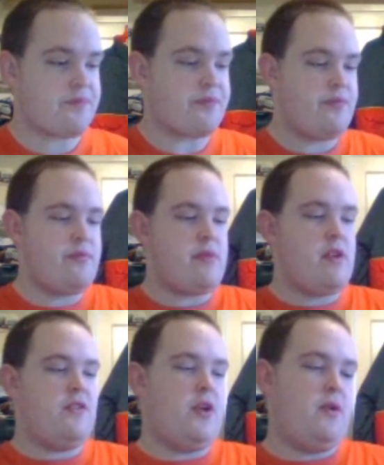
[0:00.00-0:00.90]

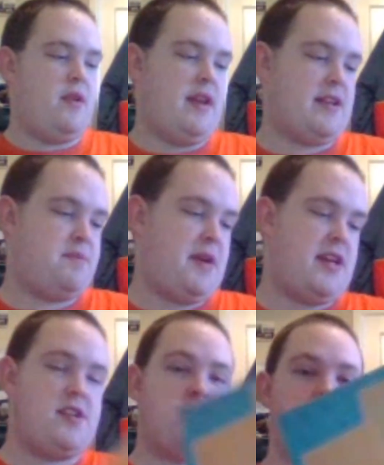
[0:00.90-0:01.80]
So, next
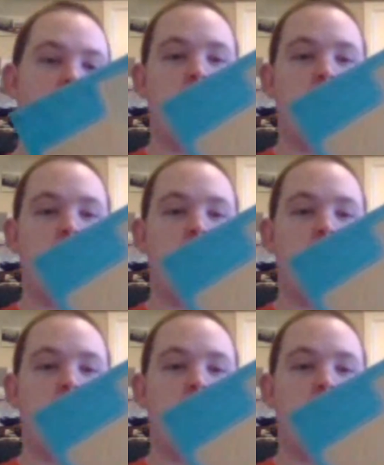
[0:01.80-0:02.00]
page,